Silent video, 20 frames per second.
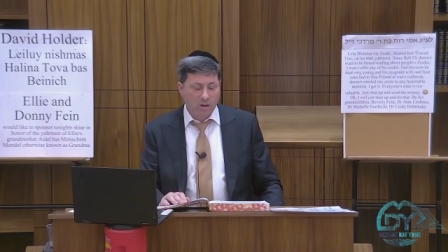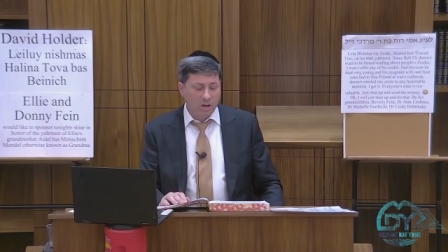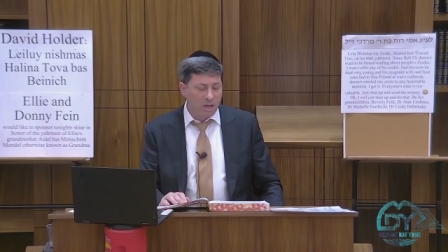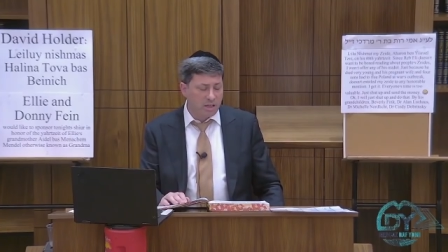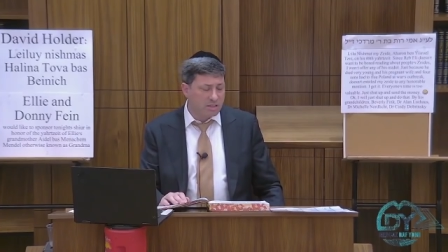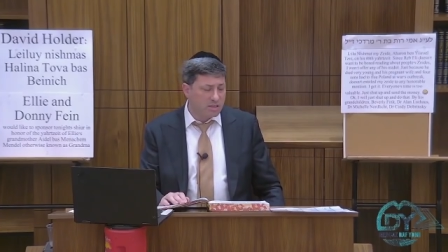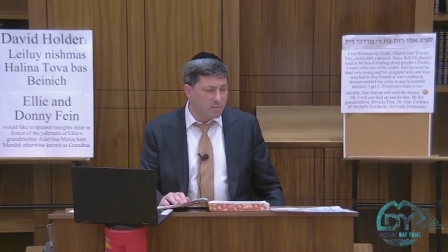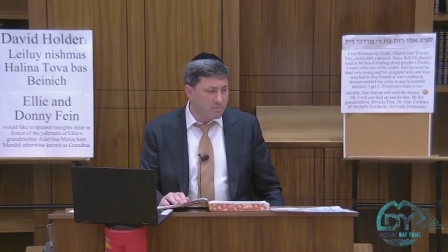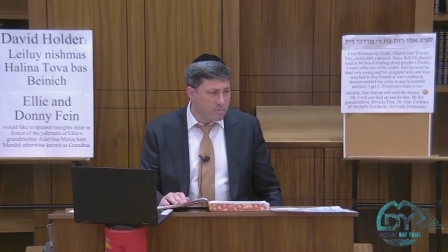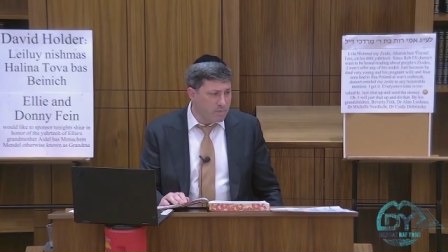
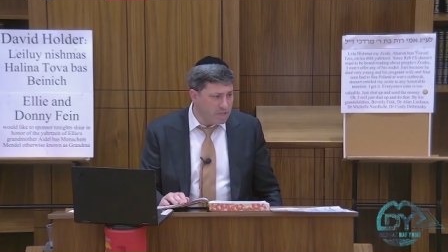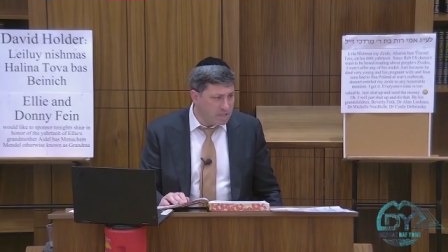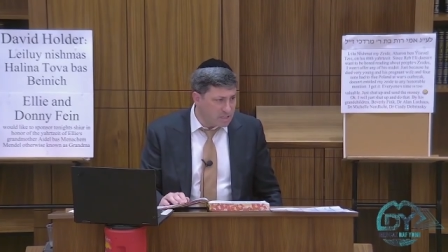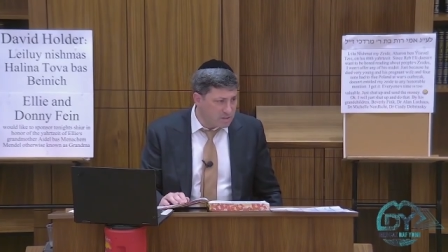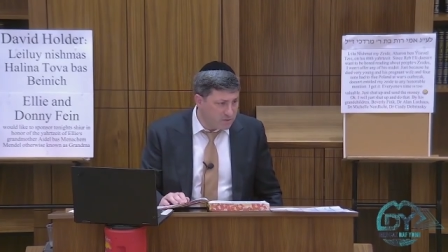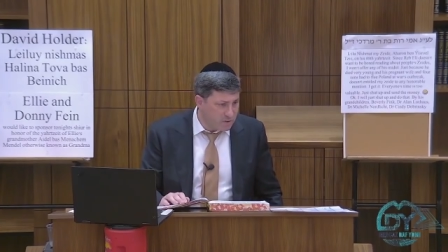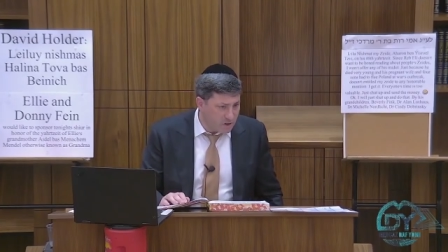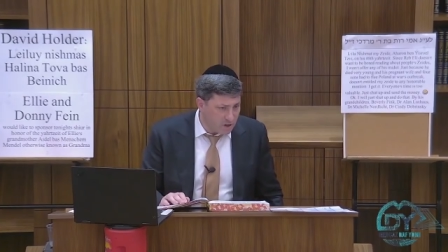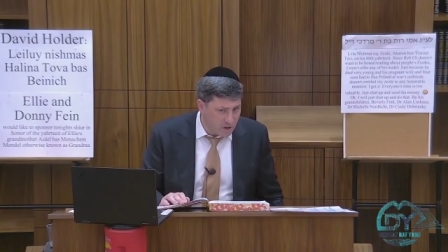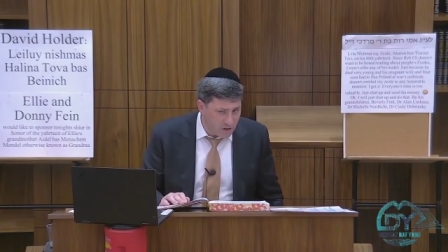It's a
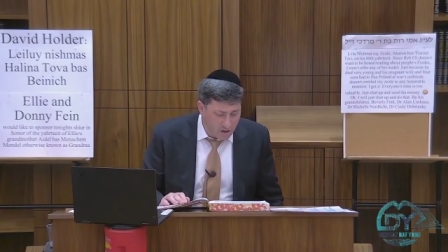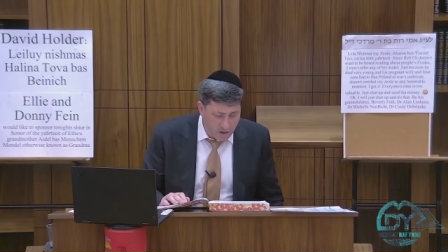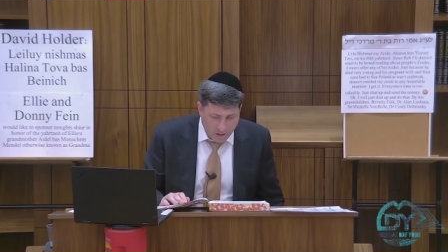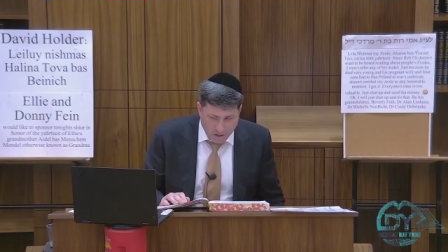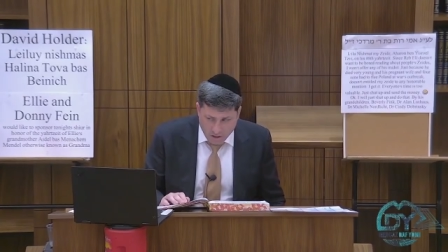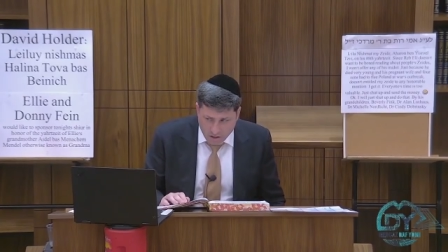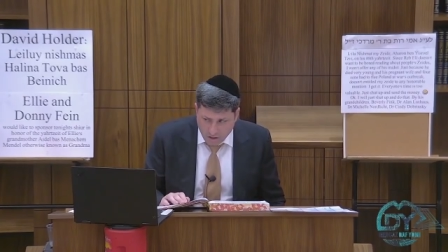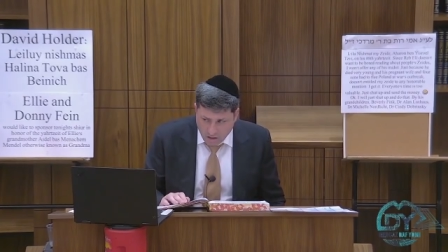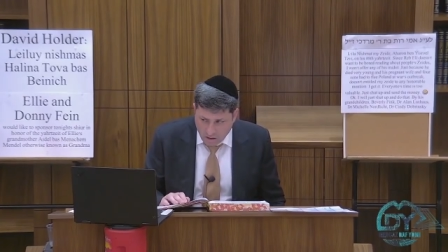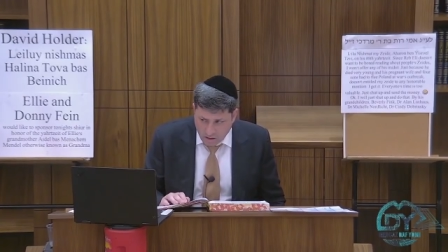mitzvah
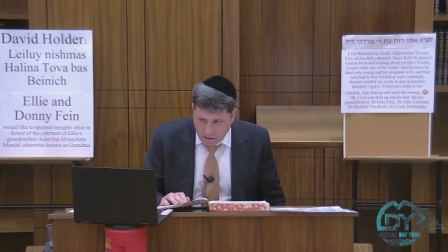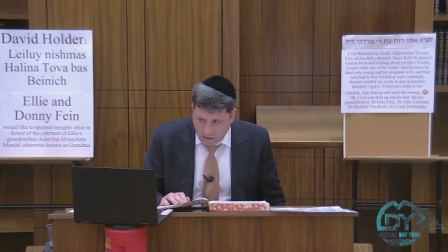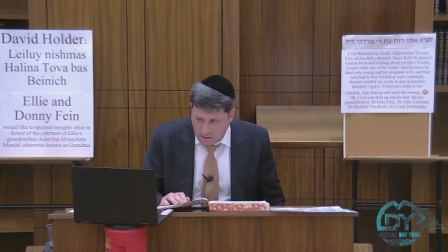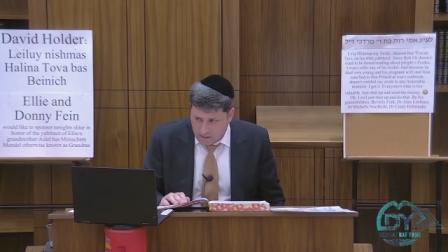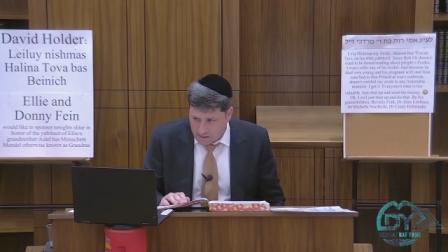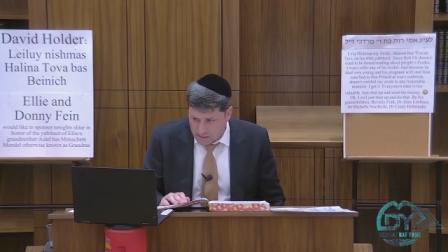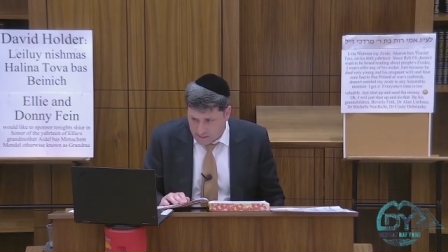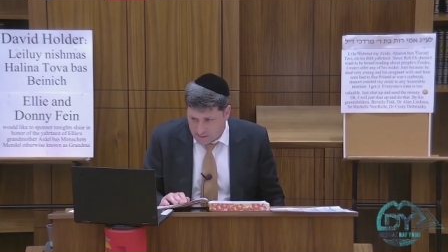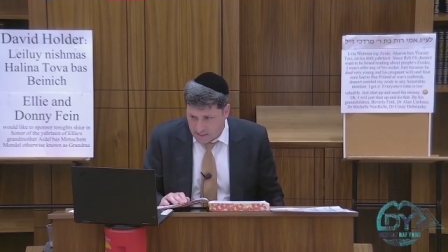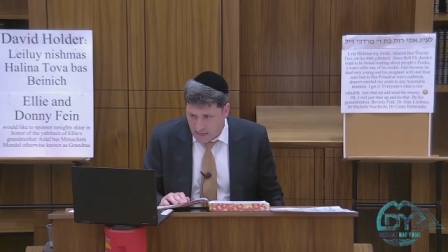to
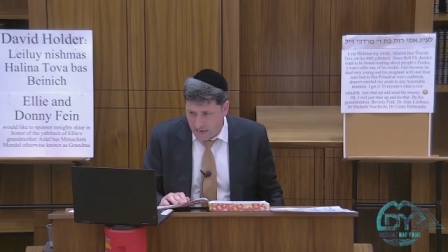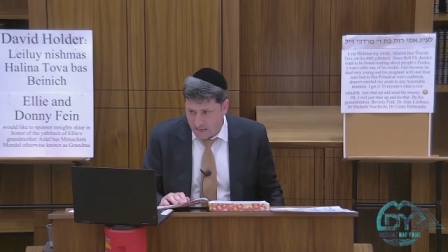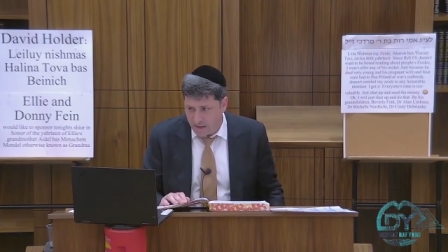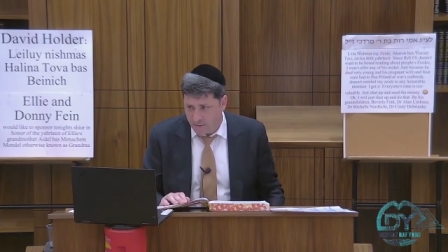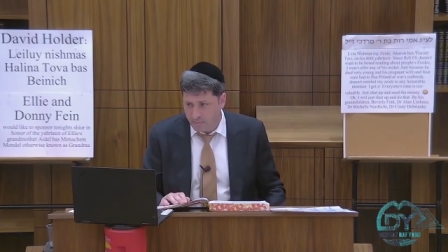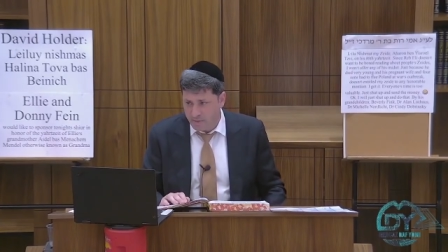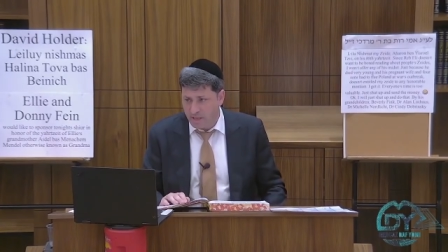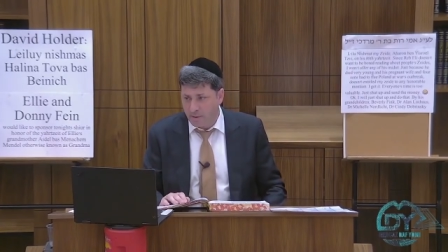sustain him,